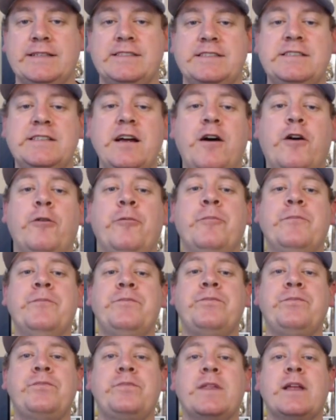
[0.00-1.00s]
So
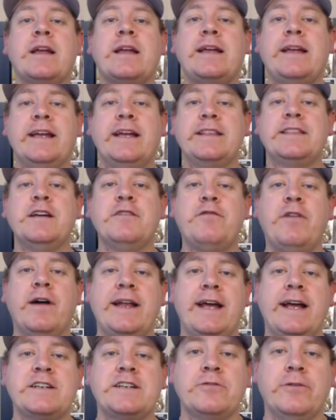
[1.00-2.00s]
get the
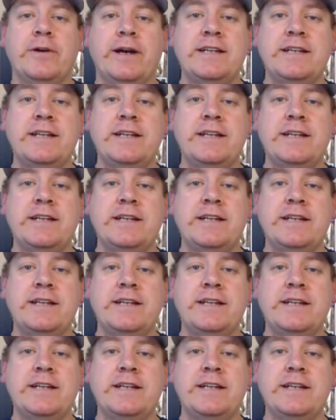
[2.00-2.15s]
financial